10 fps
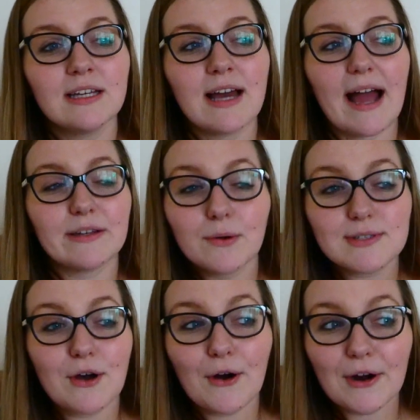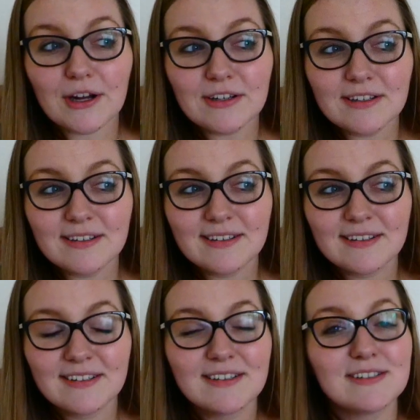I know it's hard
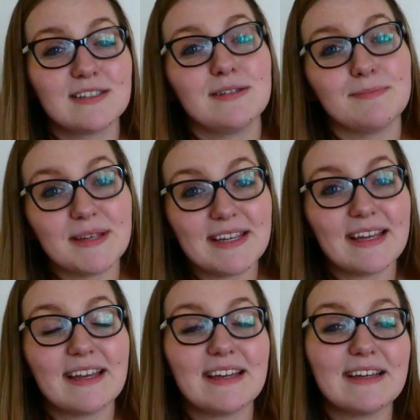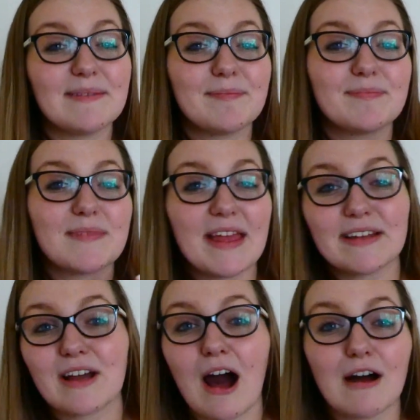to be
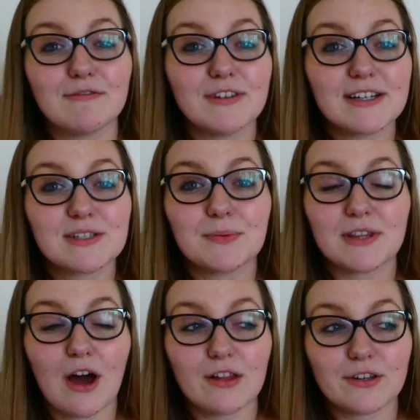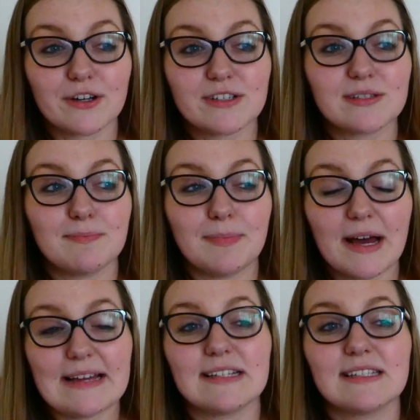in conflict with others,
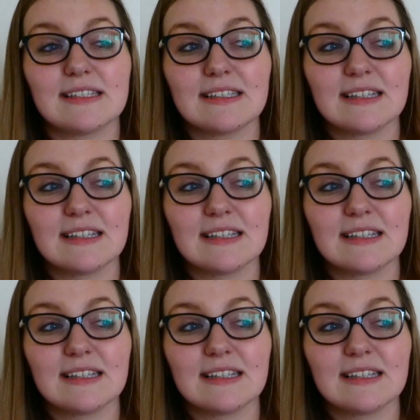but